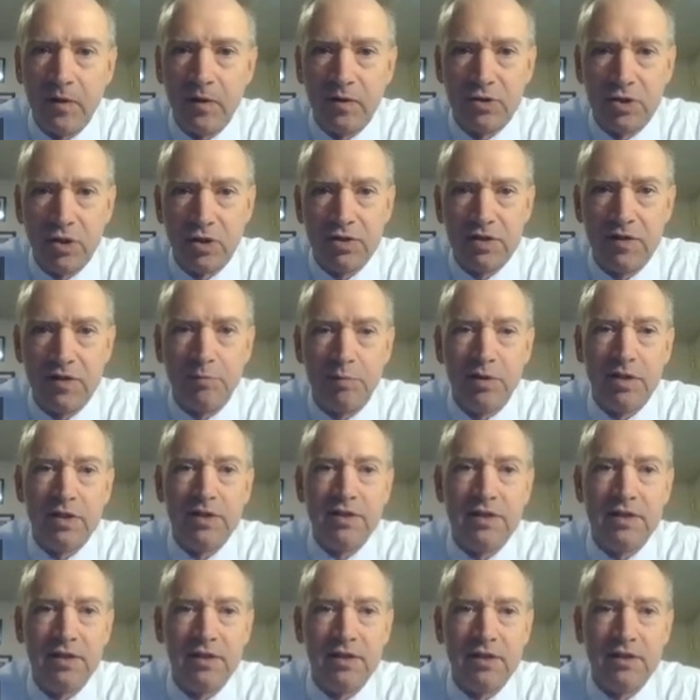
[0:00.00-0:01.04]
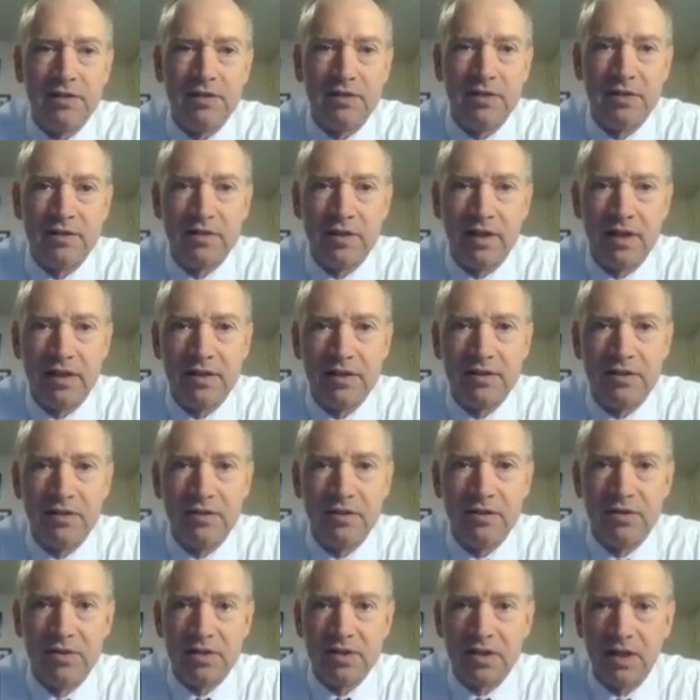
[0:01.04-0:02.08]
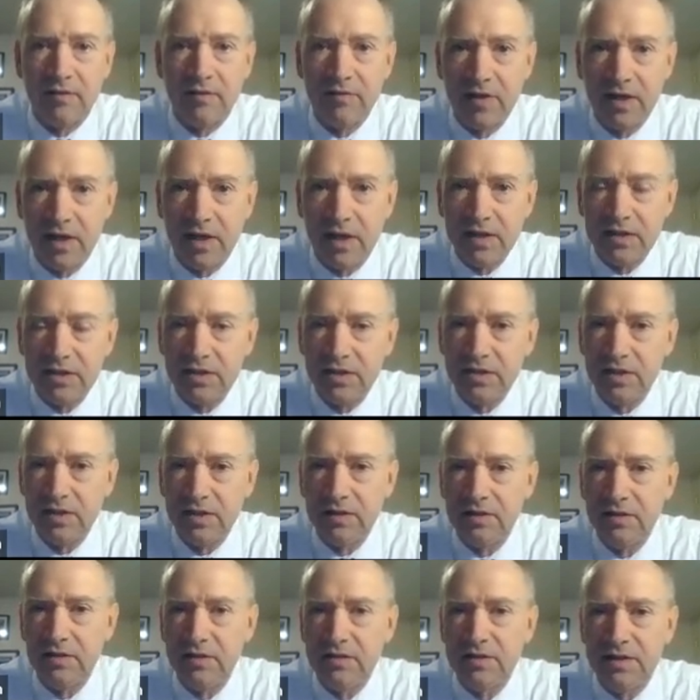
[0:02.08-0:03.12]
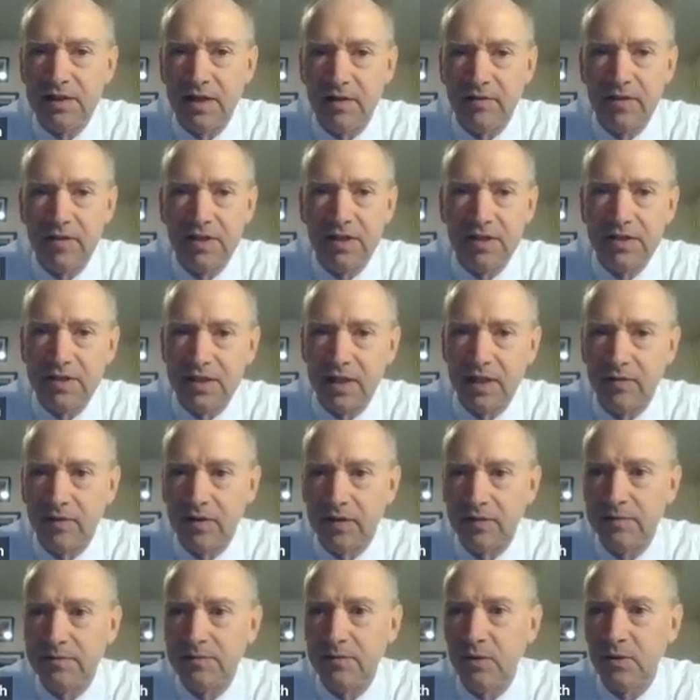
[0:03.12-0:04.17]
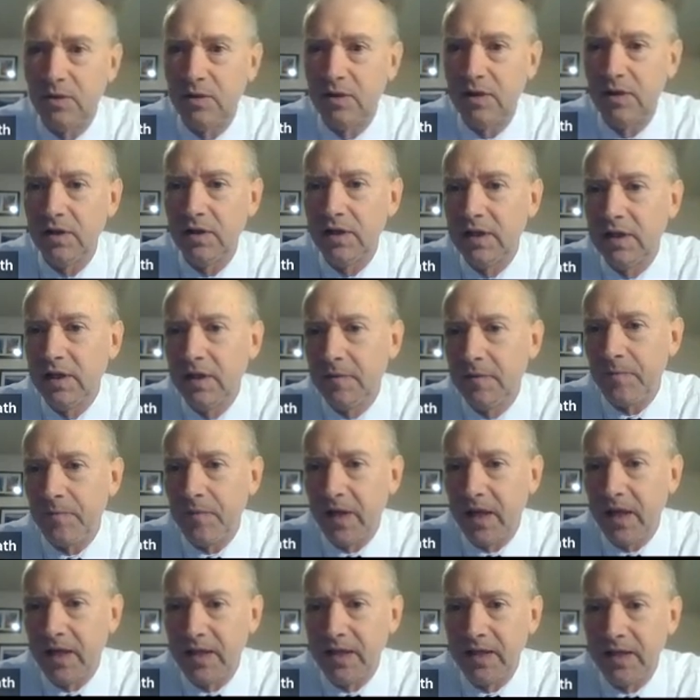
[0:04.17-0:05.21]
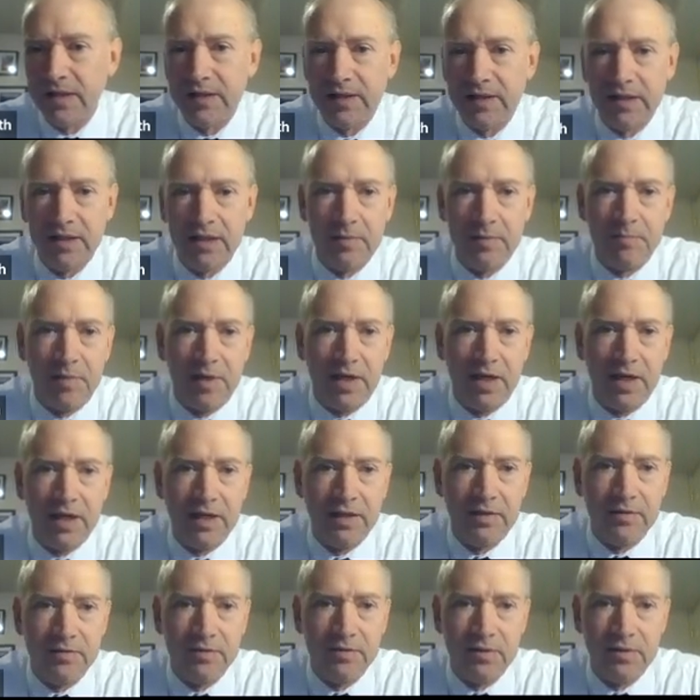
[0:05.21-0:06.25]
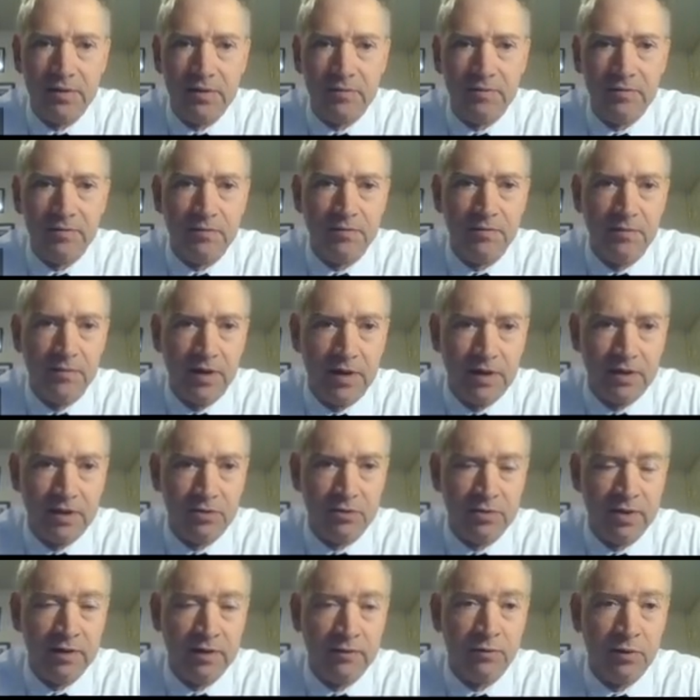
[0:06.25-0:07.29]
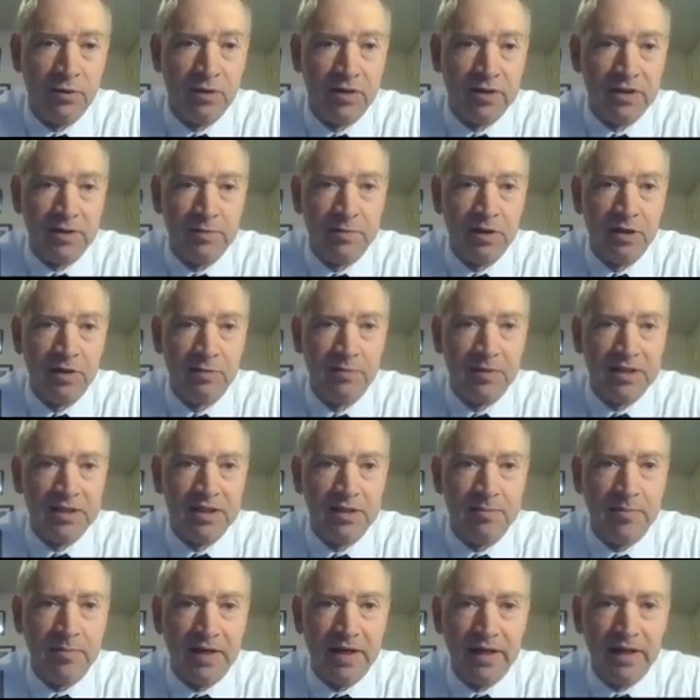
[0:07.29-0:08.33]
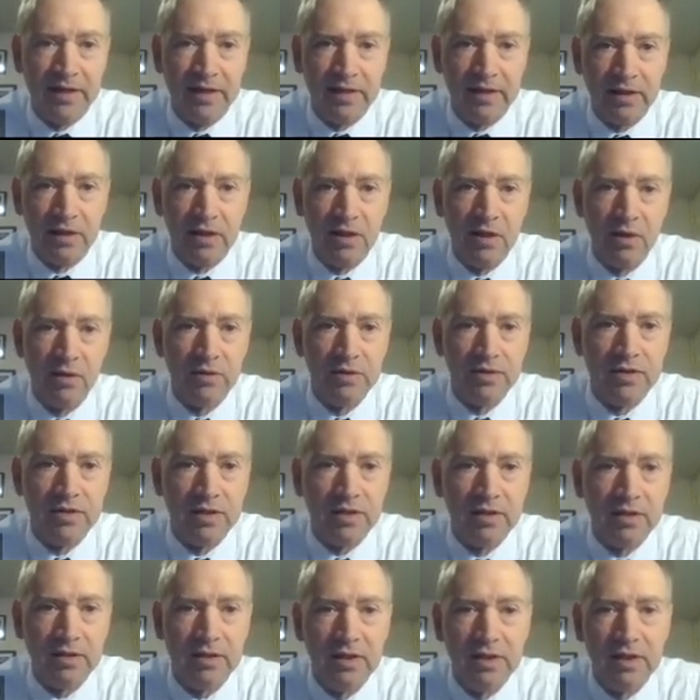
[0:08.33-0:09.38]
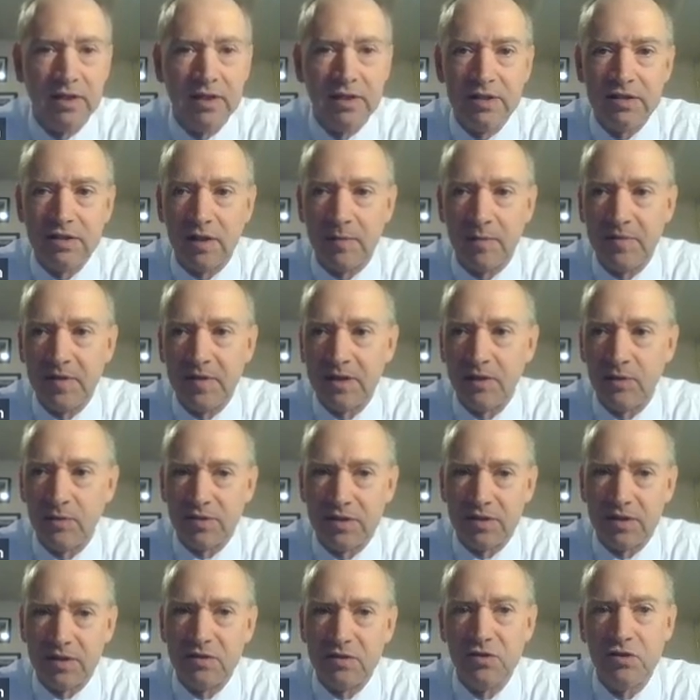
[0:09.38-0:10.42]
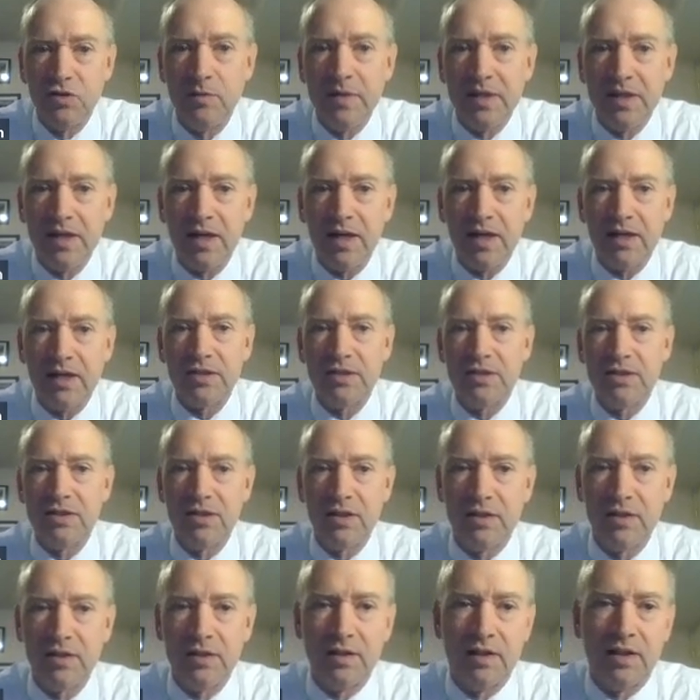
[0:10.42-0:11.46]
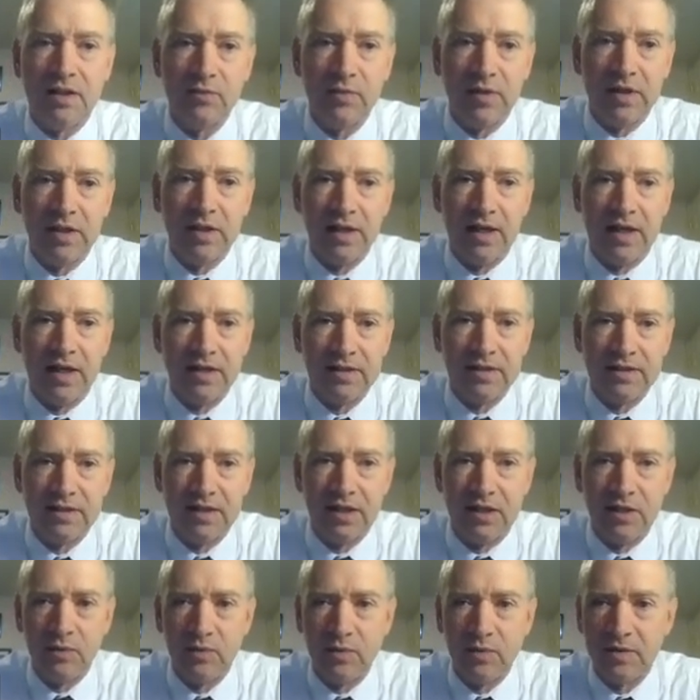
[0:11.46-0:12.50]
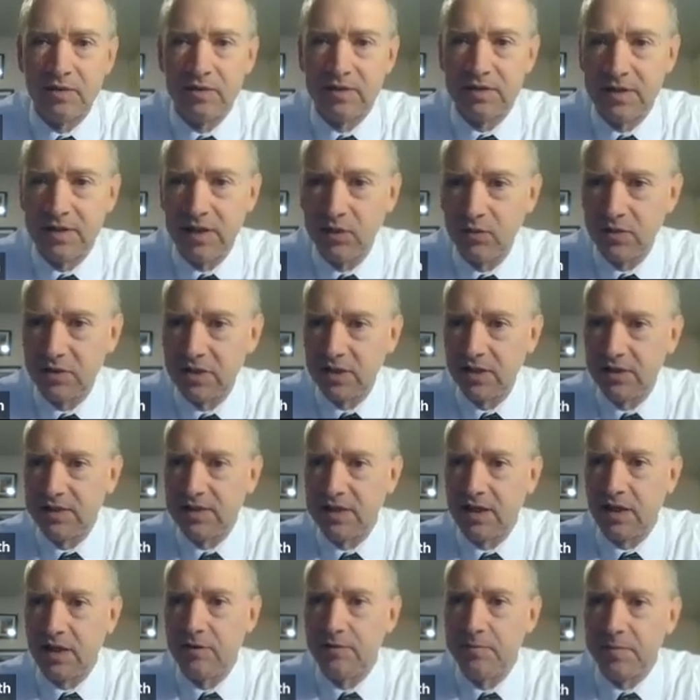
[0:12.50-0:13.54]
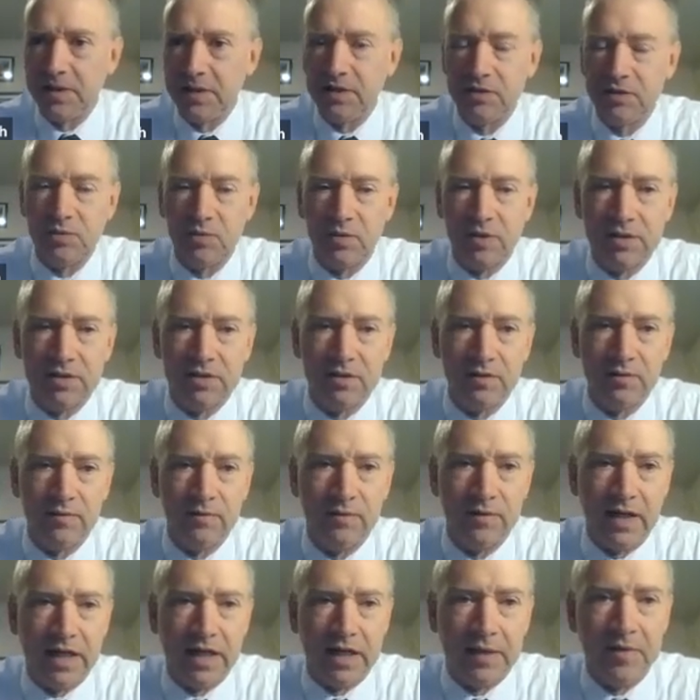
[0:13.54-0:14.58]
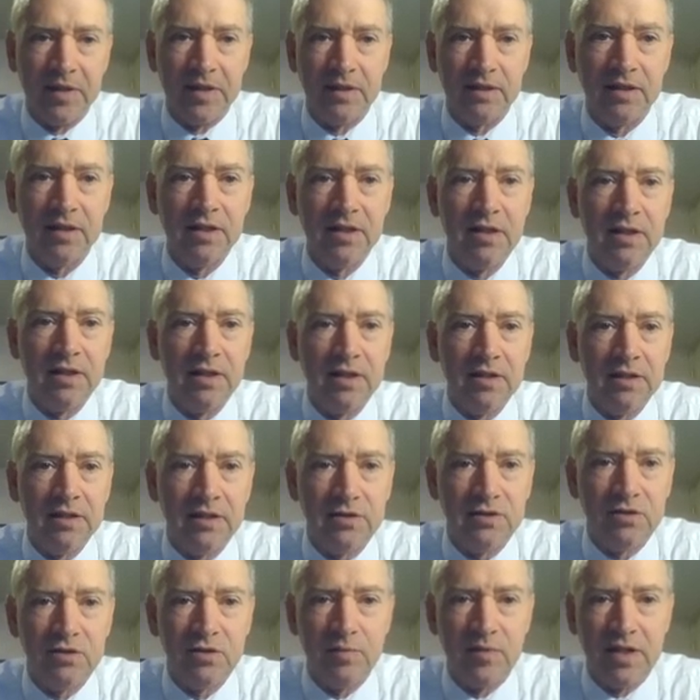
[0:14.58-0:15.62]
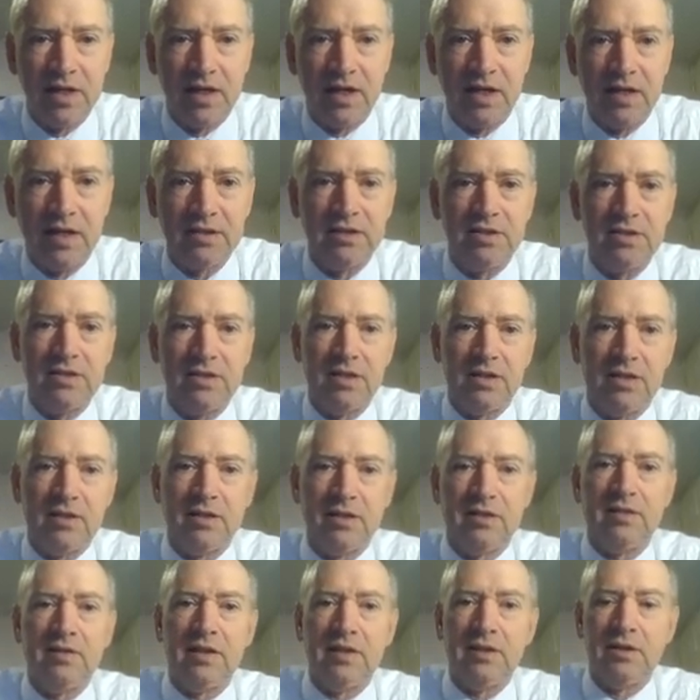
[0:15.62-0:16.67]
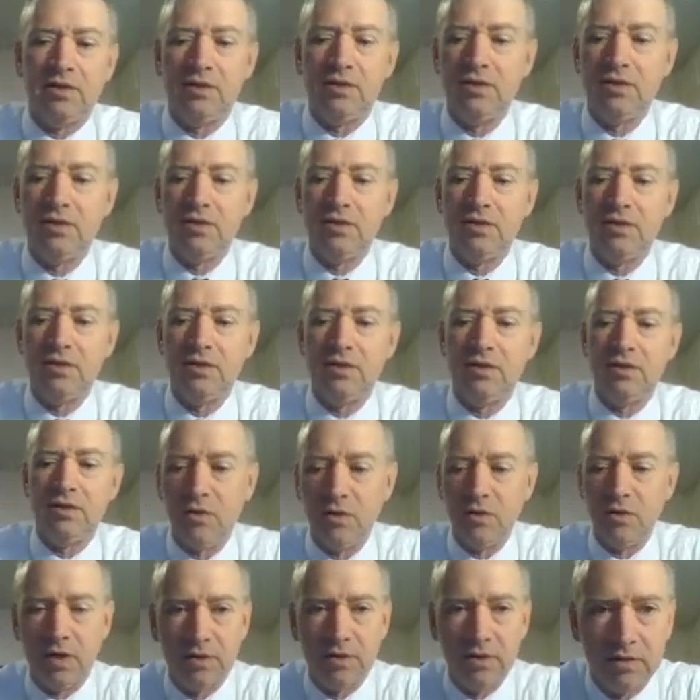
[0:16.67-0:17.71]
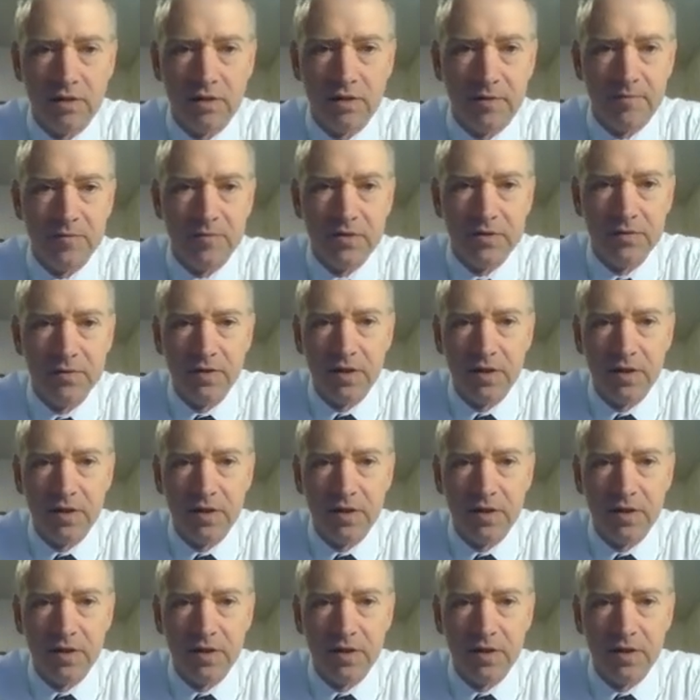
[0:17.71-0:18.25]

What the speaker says: Joseph Priestley is the scientist who discovered oxygen in 1774, and he did it by some straightforward experiments by enclosing something that was consuming oxygen, and then realized that it would extinguish itself because once the flame had consumed the oxygen, that it could no longer